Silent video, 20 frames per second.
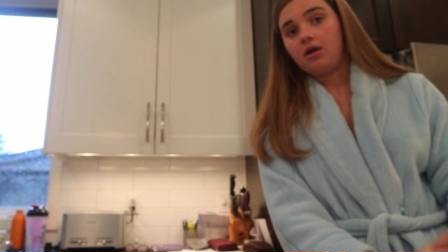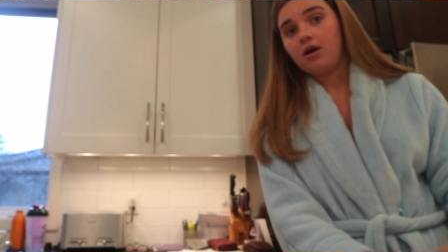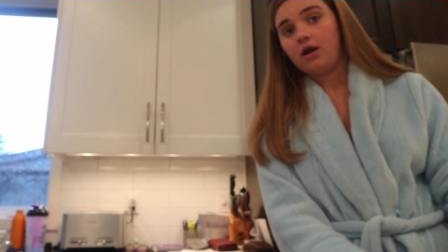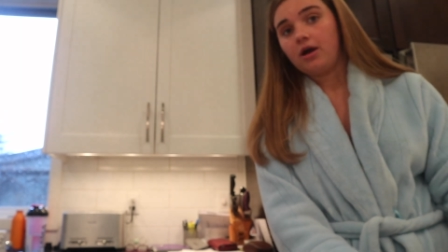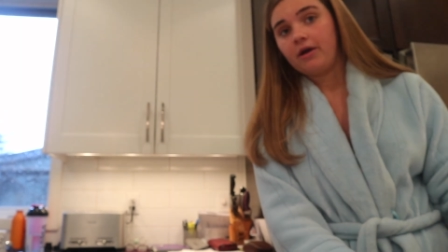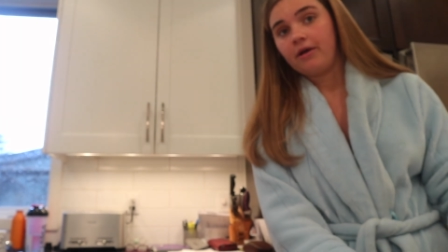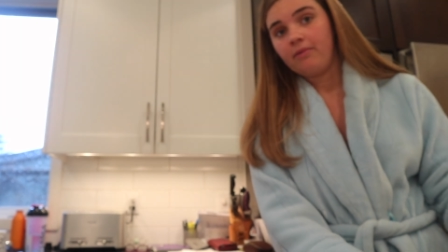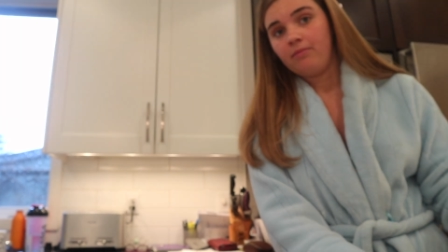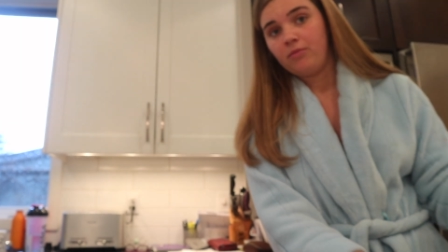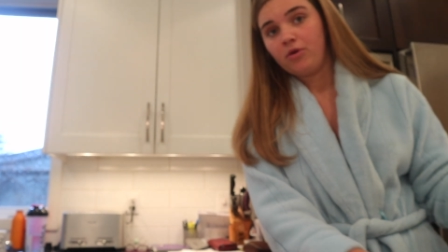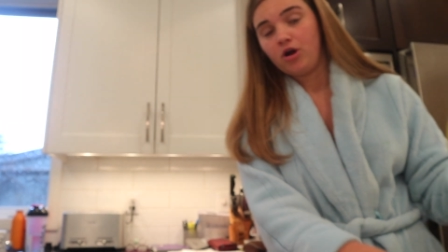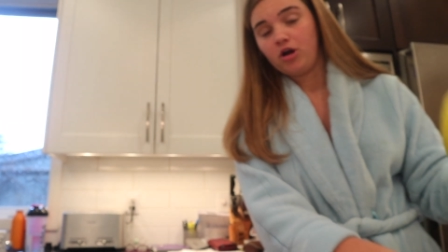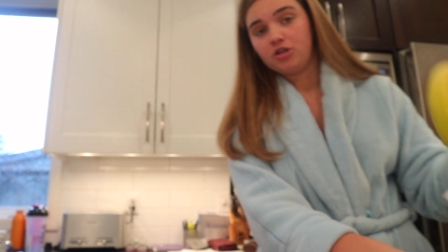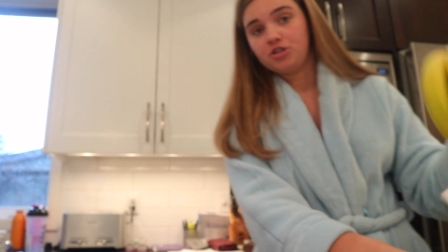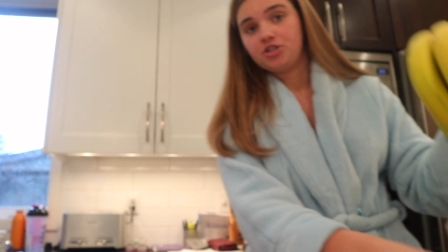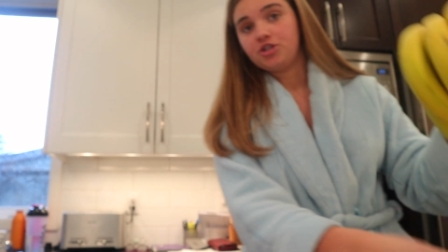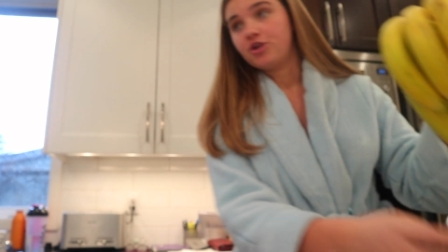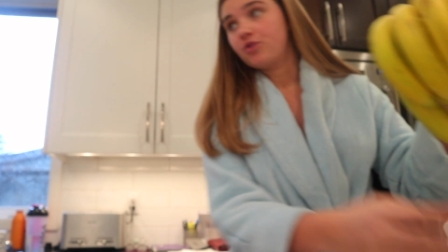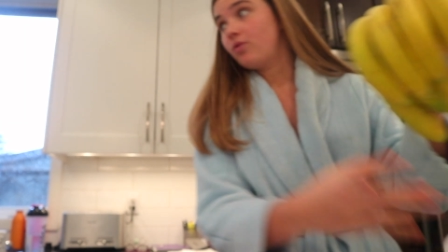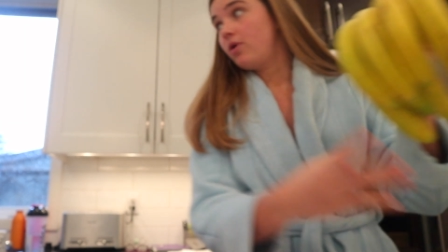I'm
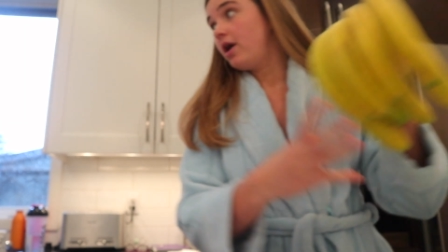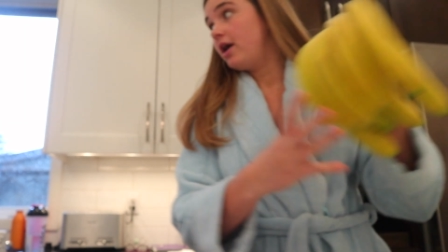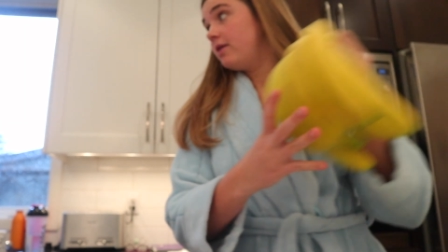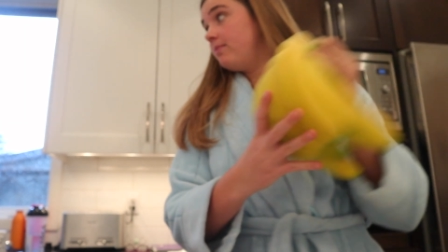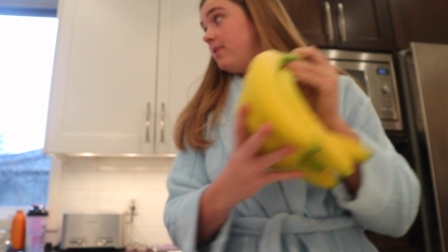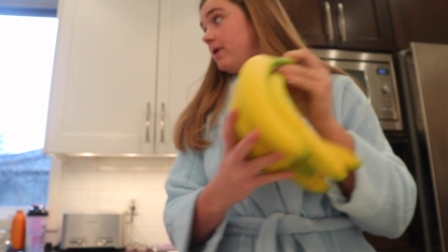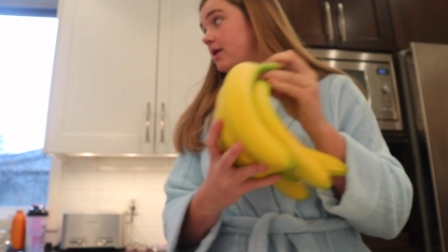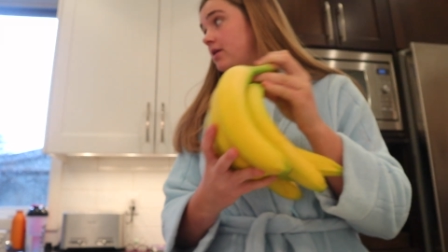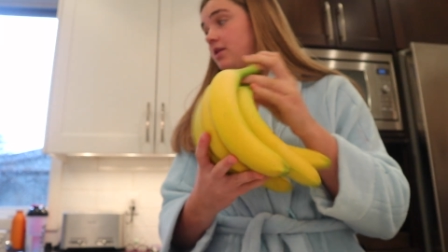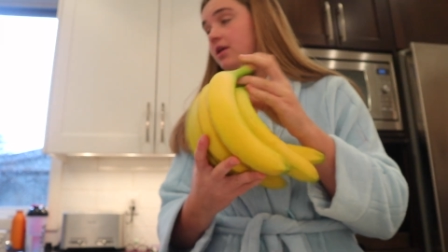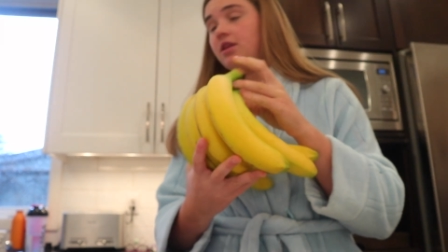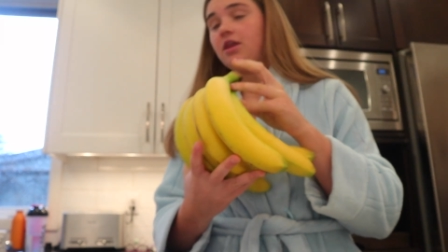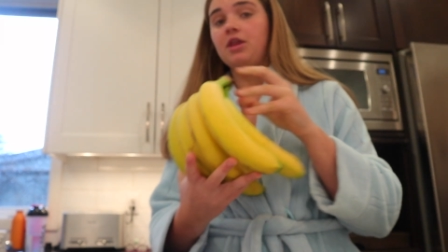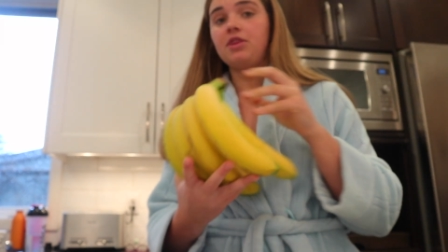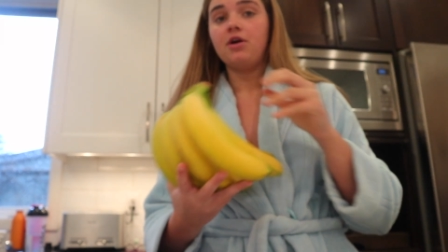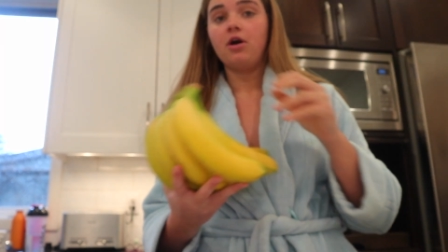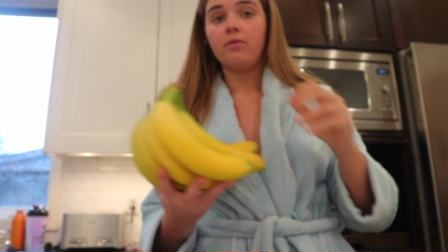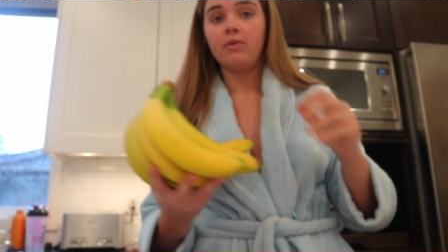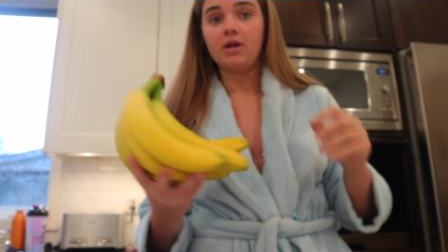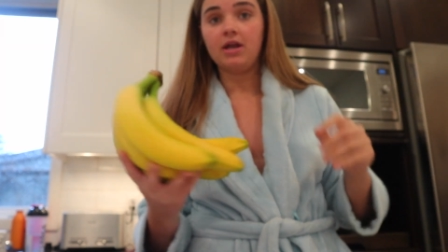not sure why, apparently they
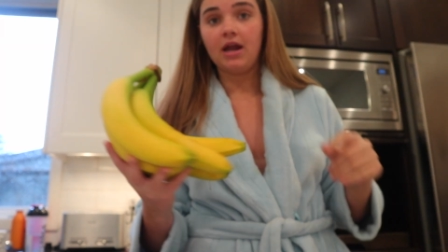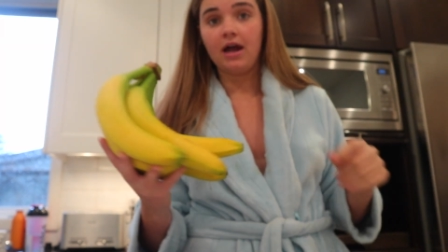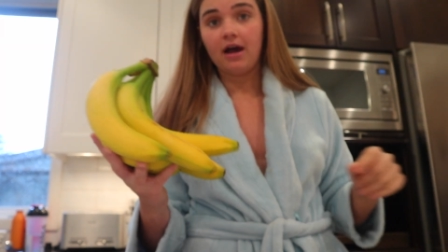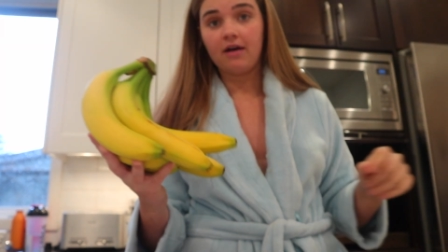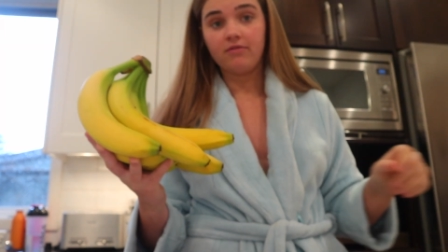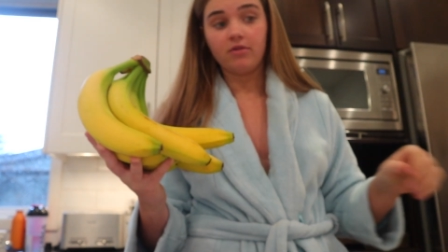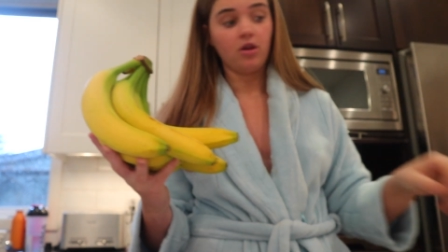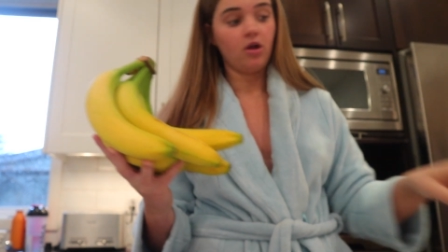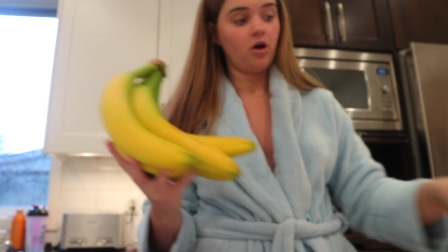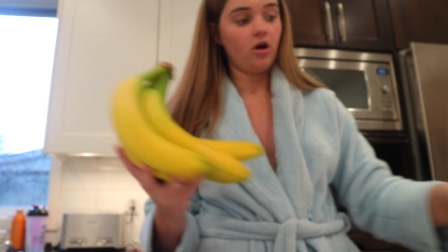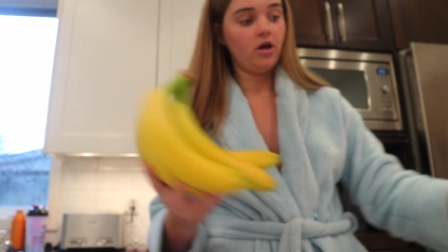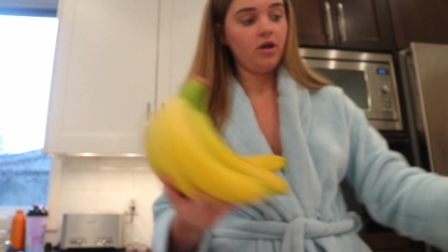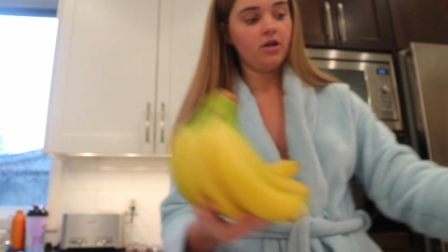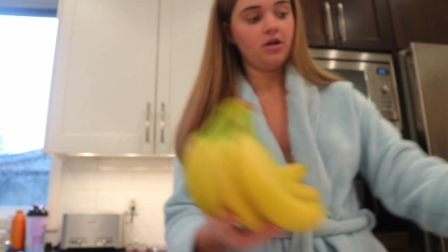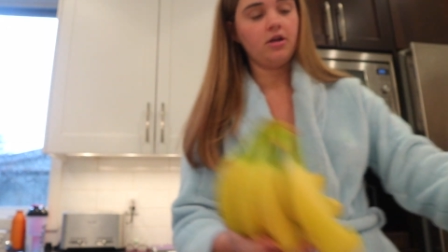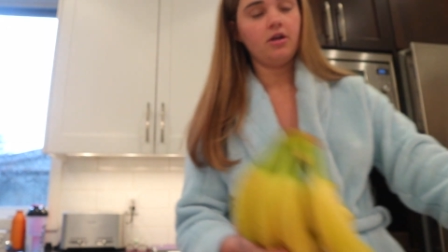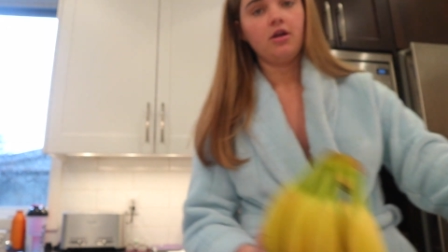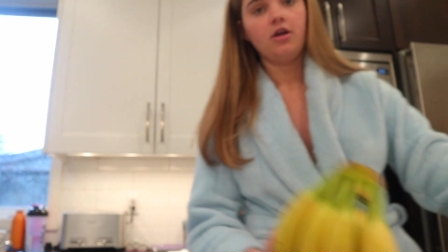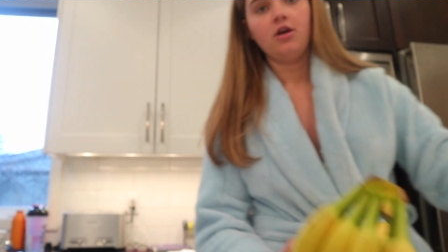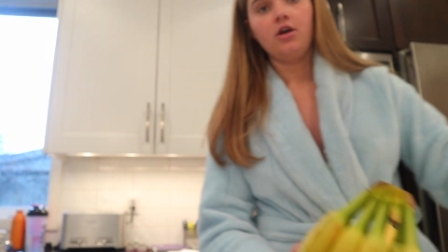thought we didn't have a lot.
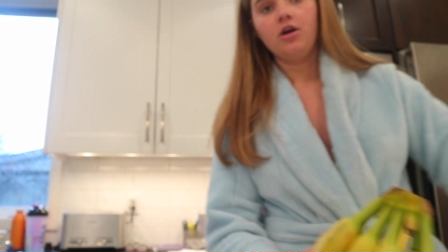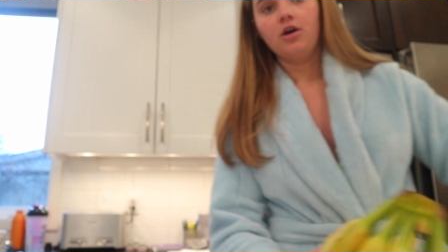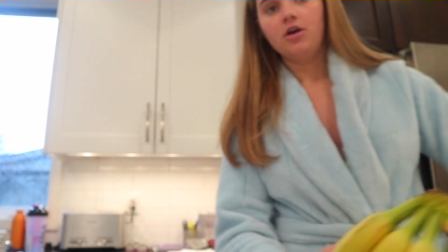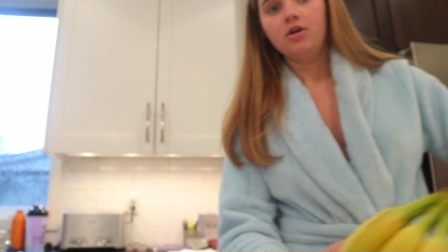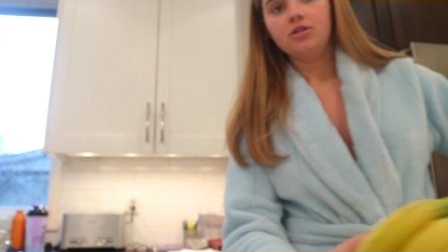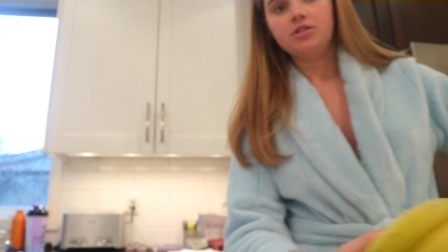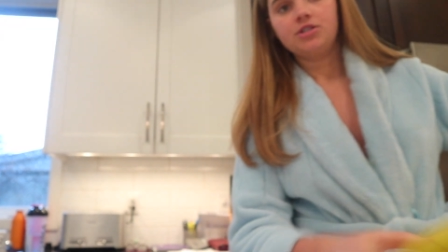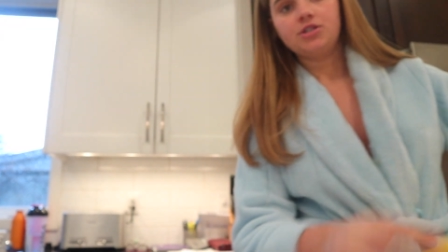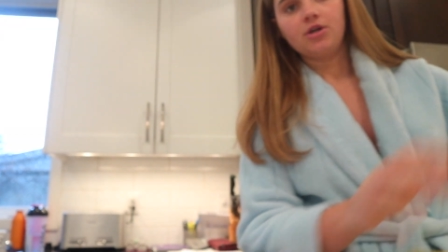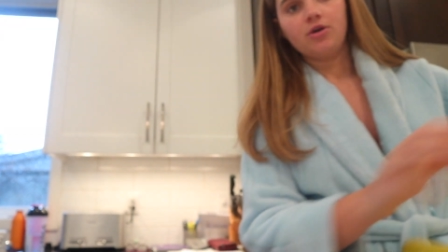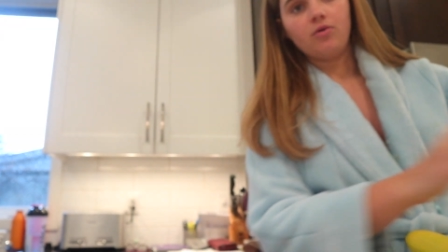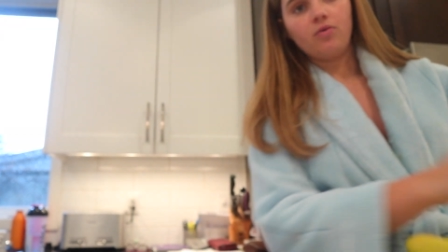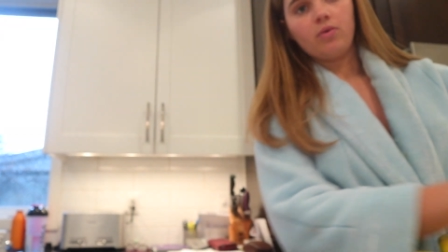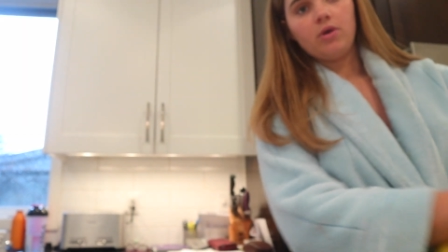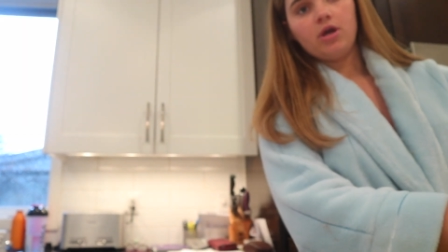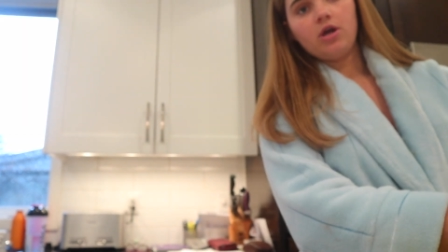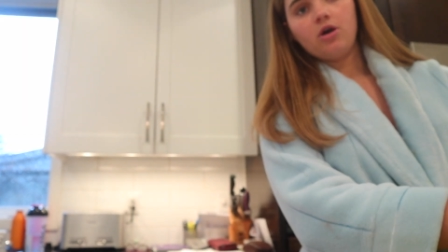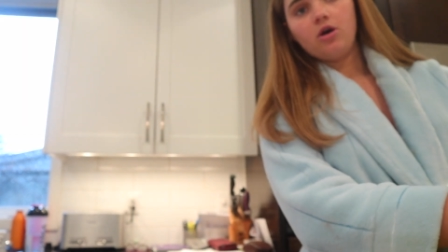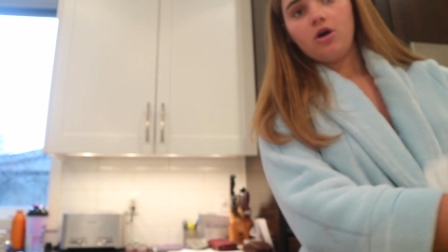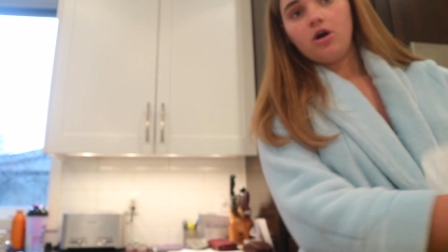So
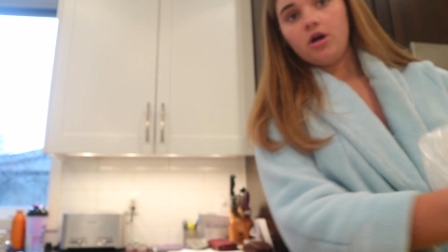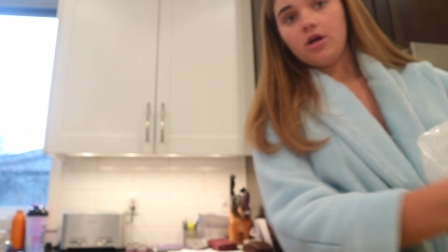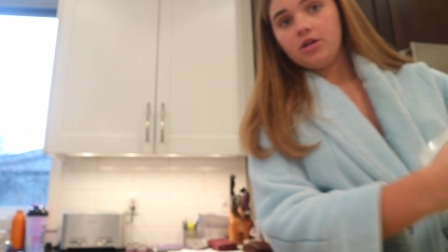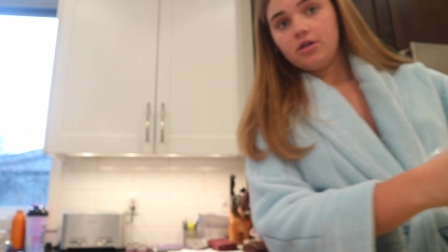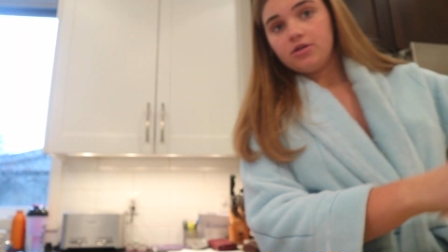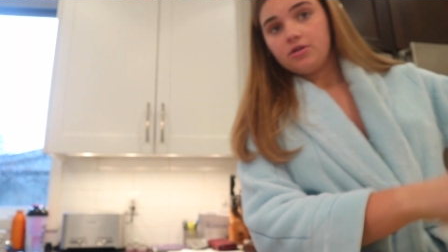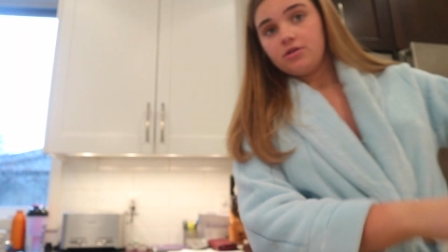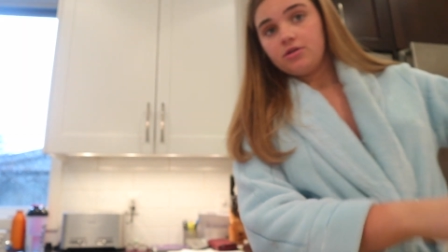we got